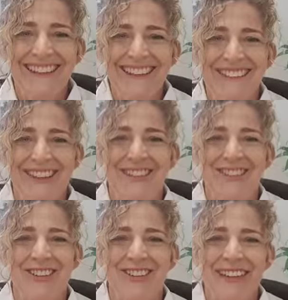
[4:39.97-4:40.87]

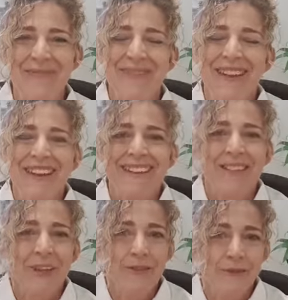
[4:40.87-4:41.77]
Sharon's gone, yep.
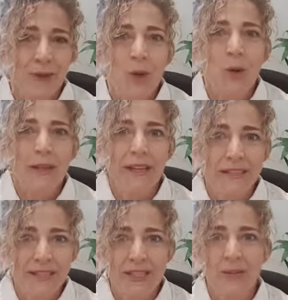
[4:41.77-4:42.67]
So recalling
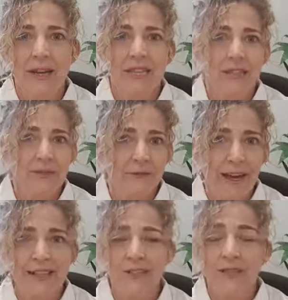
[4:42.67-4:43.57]
situations,
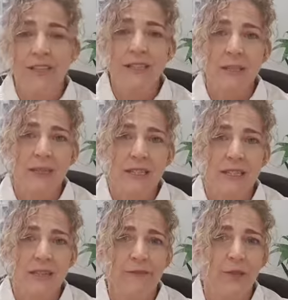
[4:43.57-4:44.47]
facts, figures,
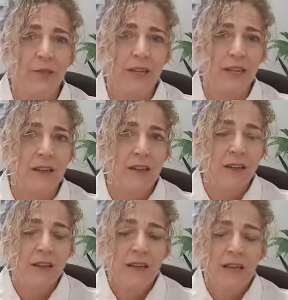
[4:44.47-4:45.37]
especially if you're in
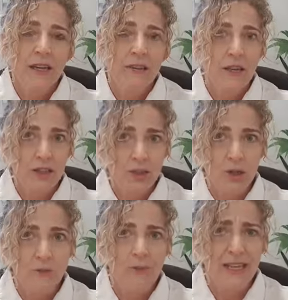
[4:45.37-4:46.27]
a
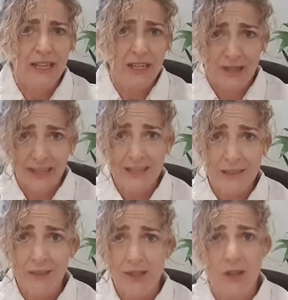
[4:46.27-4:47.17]
job that you need
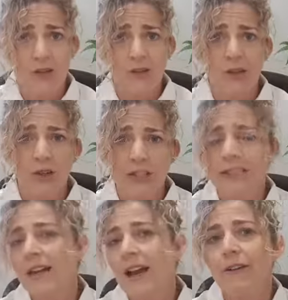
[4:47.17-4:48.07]
to be turned on and you
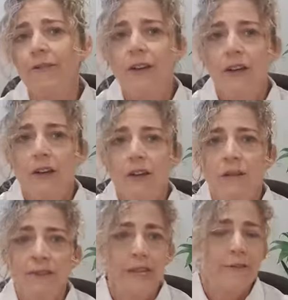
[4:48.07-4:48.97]
need to have,
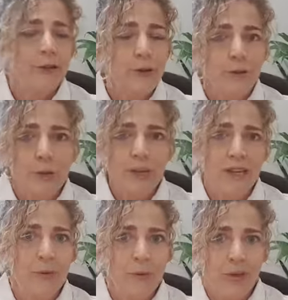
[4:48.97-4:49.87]
say if you're a
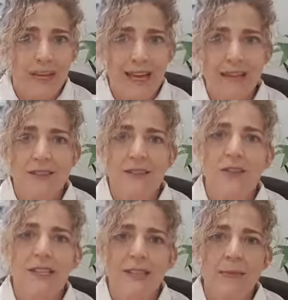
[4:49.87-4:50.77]
bookkeeper or an accountant,
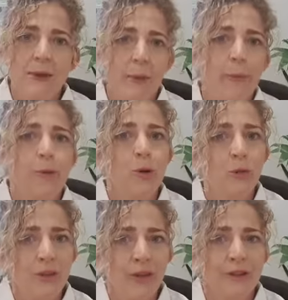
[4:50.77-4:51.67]
you need to be on the ball
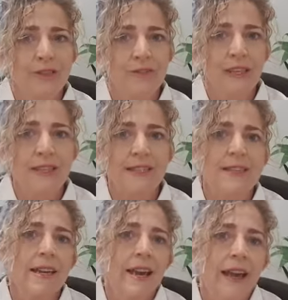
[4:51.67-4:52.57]
with those
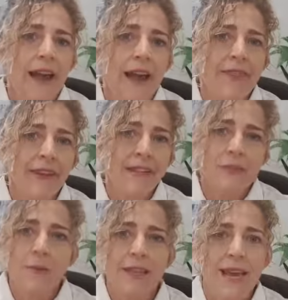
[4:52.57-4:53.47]
figures. And
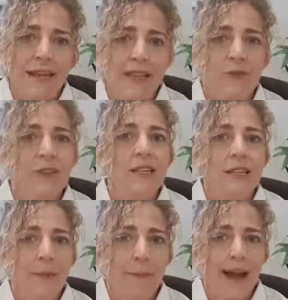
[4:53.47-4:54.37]
that's where that can
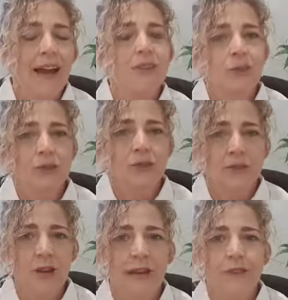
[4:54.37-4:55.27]
really impact on your
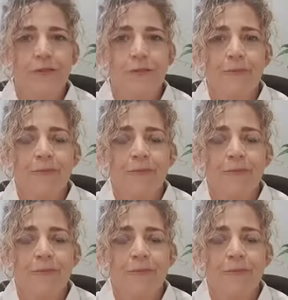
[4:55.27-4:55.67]
life.